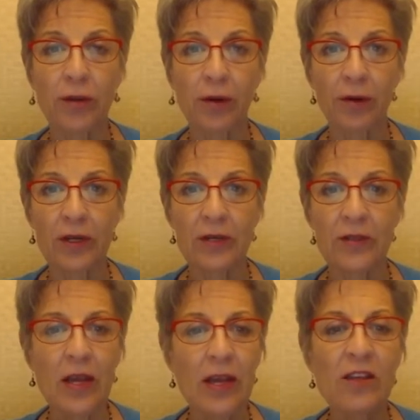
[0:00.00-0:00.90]
there
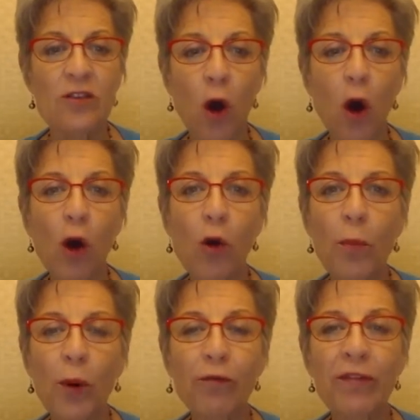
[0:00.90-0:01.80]
is all
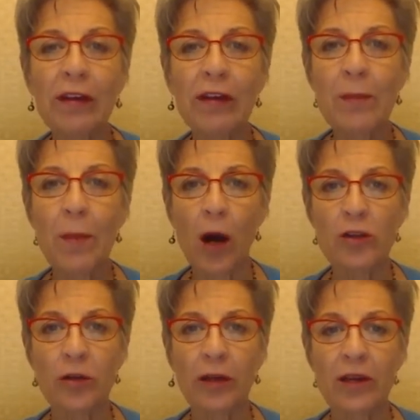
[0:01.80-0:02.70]
perfectly
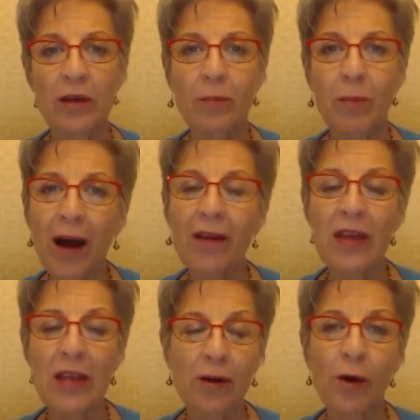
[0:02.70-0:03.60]
modulated by
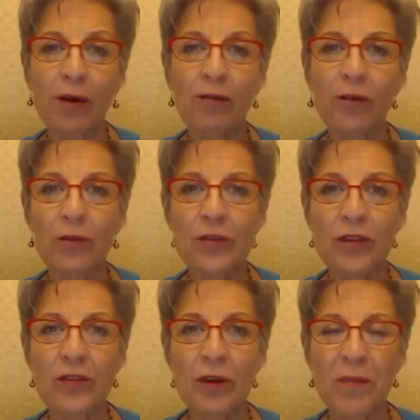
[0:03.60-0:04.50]
the NRF2
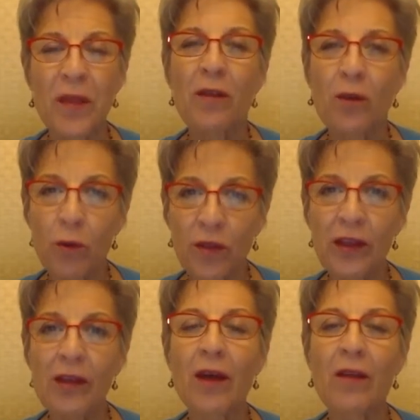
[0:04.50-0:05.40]
system, the
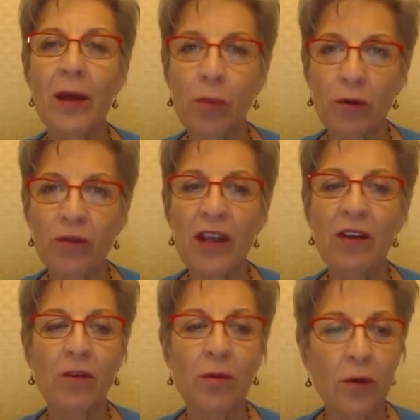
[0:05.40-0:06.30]
thing that
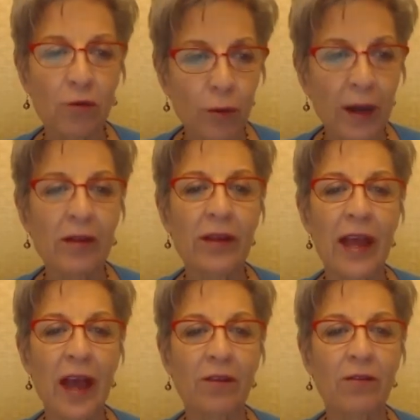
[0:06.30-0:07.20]
Protandim directly
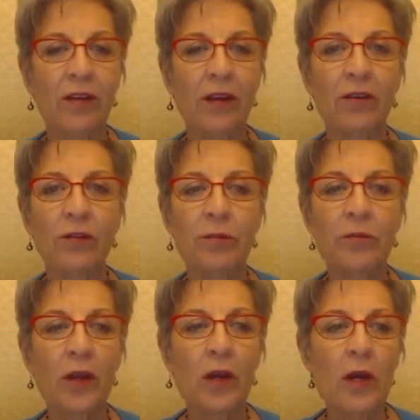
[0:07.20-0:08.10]
activates.
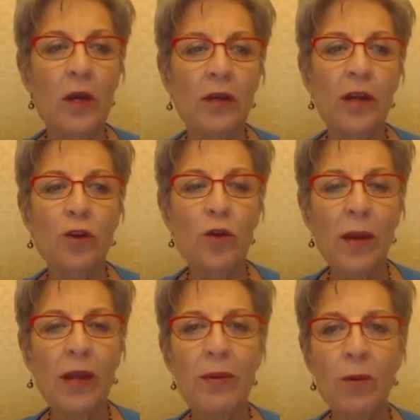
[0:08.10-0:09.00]
Now, you
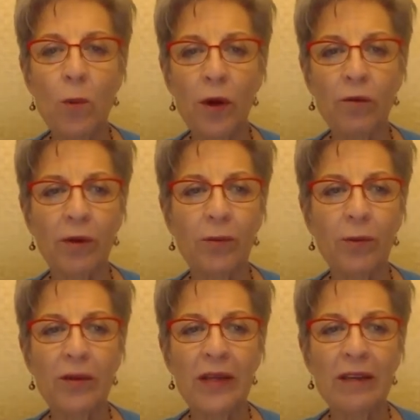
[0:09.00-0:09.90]
may be wondering,
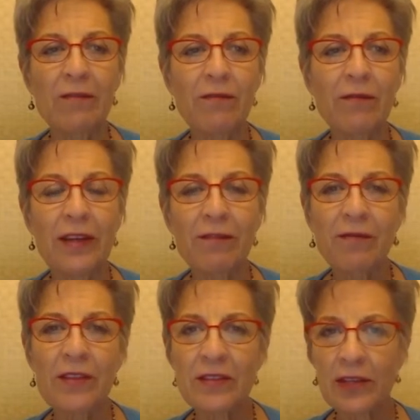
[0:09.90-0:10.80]
well, if
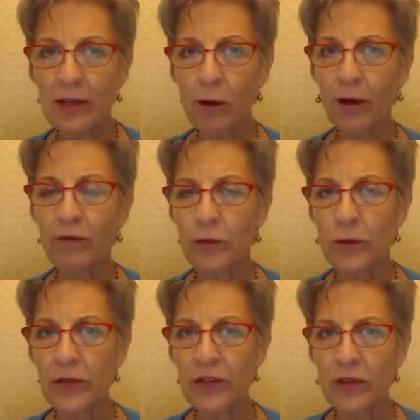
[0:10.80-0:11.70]
this NRF2
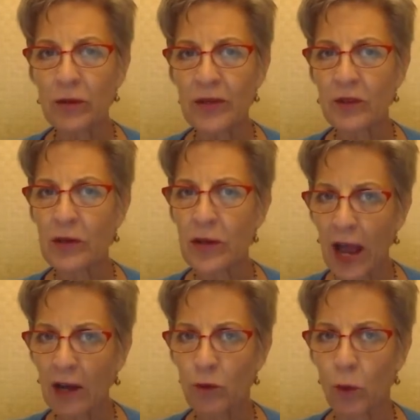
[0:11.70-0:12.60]
system is a
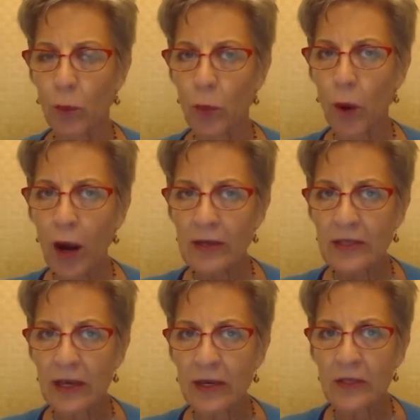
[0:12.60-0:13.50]
natural
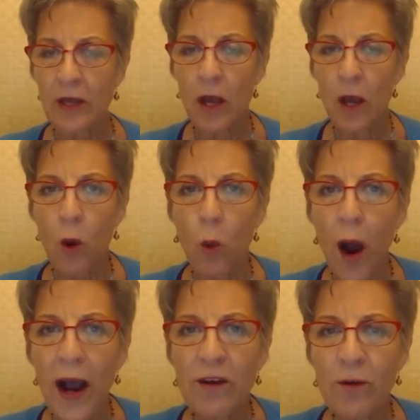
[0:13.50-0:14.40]
process,
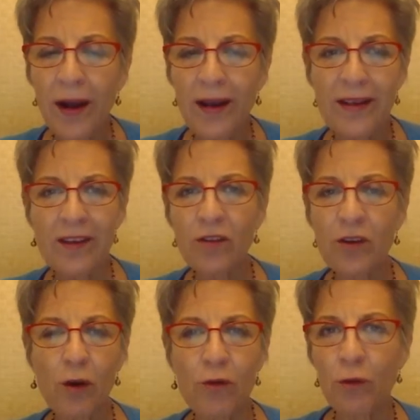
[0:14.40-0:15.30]
why do I need to
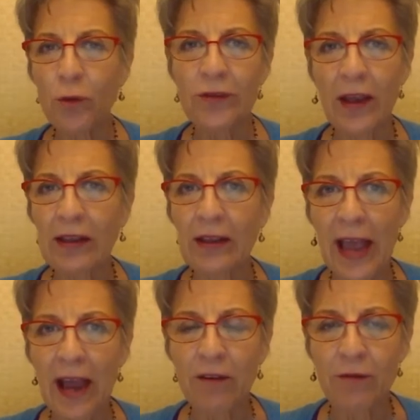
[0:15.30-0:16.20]
go through a daily
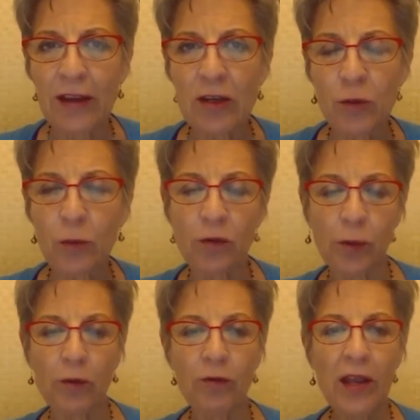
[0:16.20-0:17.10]
activation with
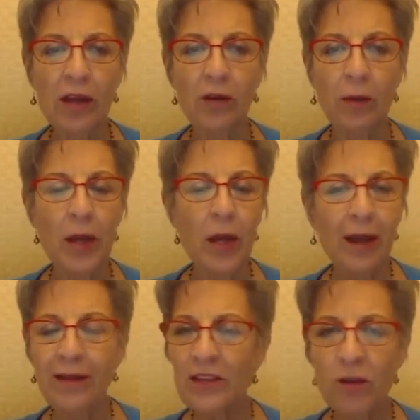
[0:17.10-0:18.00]
Protandim?
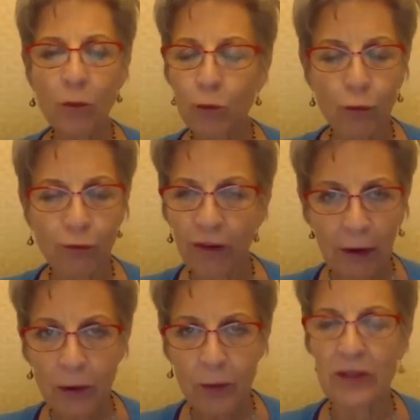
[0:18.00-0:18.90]
And that's a
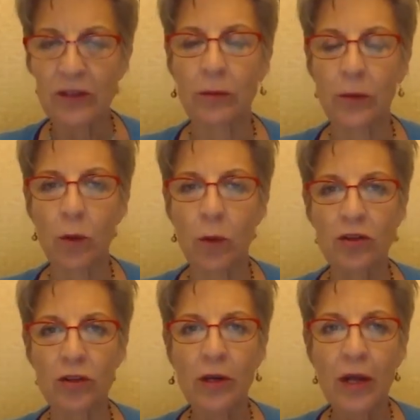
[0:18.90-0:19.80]
very reasonable
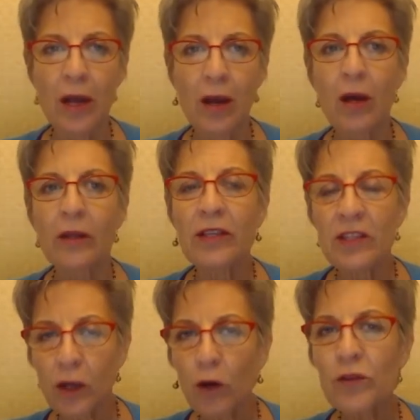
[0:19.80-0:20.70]
question. That
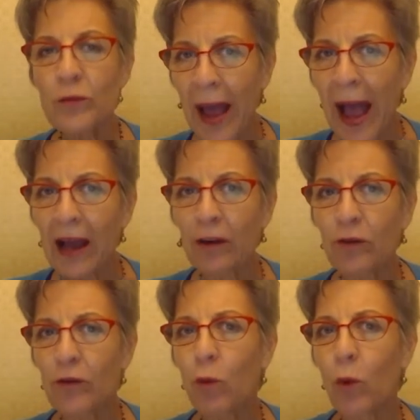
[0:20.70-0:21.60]
goes back
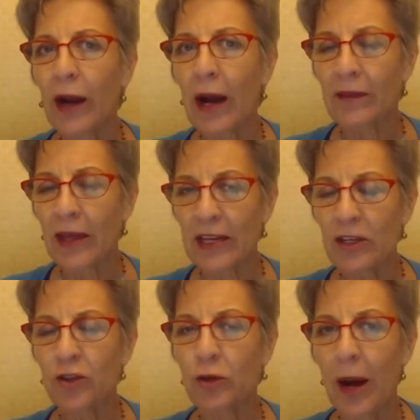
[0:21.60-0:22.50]
to that
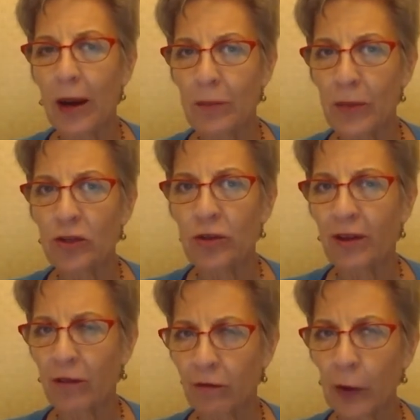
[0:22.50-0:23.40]
issue I mentioned
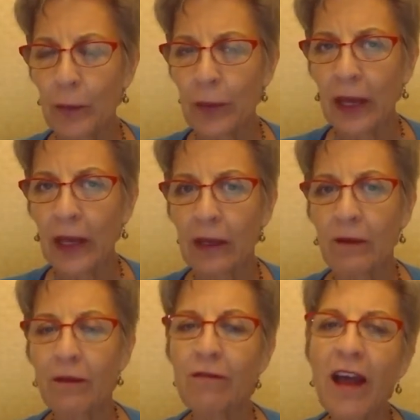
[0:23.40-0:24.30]
at the very beginning,
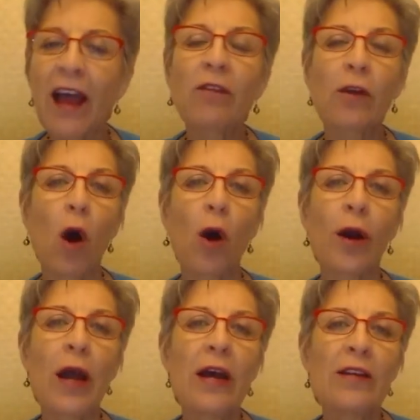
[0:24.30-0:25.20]
the fact that our
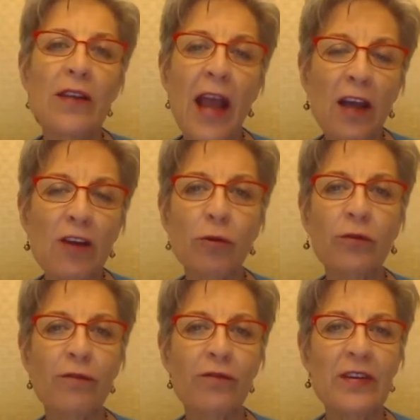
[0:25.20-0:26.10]
natural
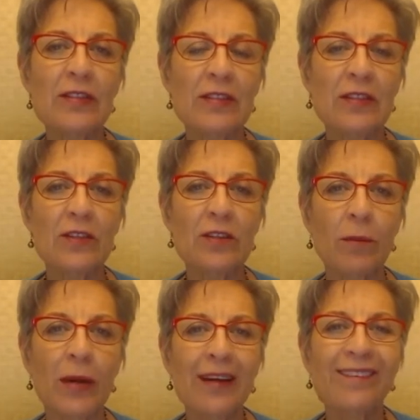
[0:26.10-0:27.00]
defense
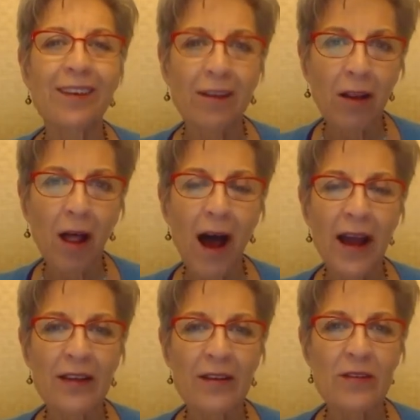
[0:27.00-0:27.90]
system
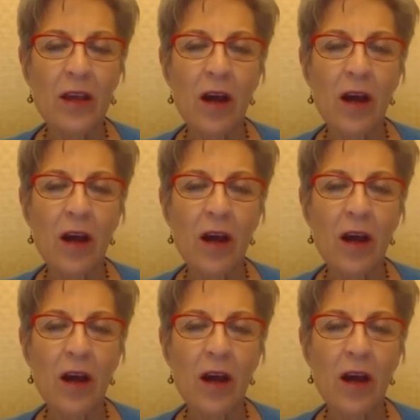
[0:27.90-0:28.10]
declines